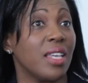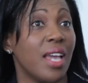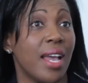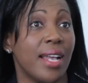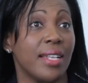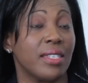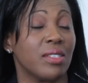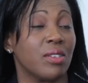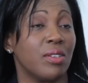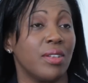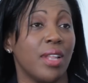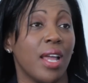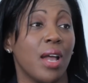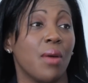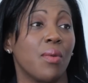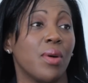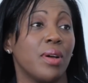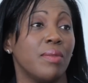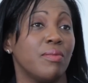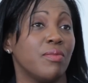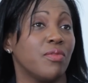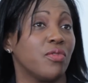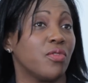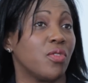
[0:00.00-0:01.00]
yes, so now
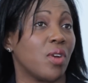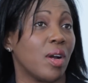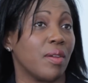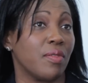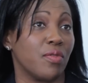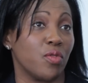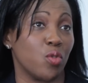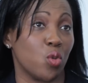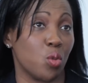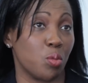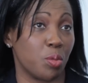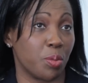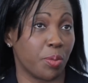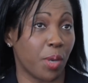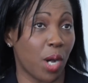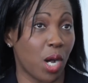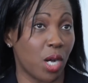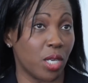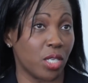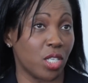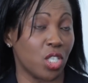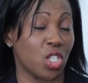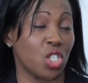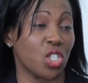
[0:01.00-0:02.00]
I've formed
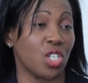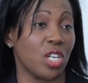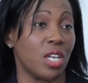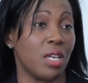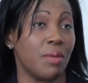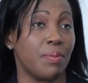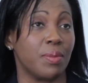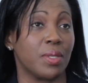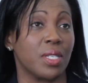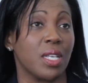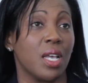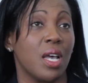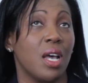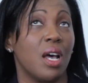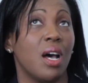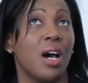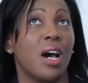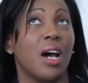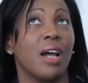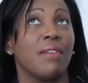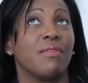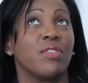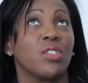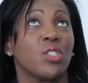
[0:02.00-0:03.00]
partnerships,
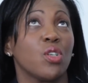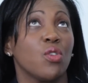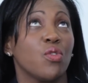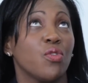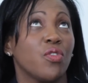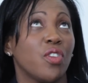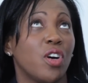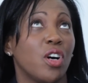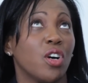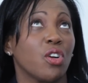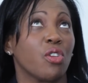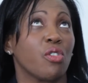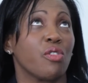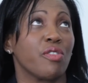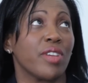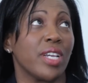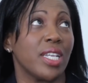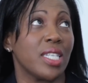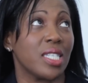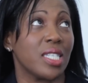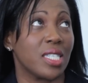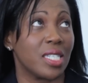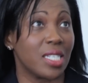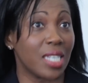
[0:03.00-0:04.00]
I've so far
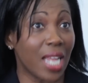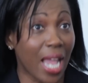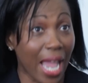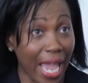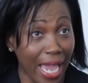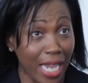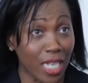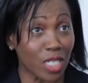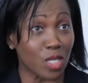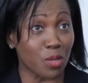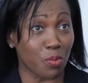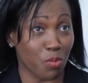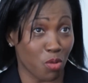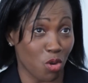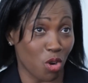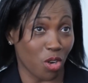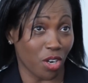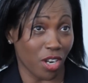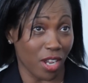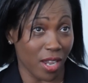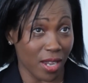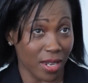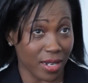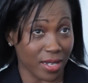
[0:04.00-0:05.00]
created 8
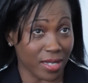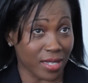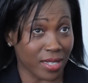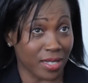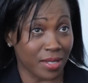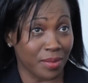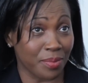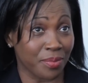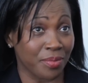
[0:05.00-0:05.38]
products,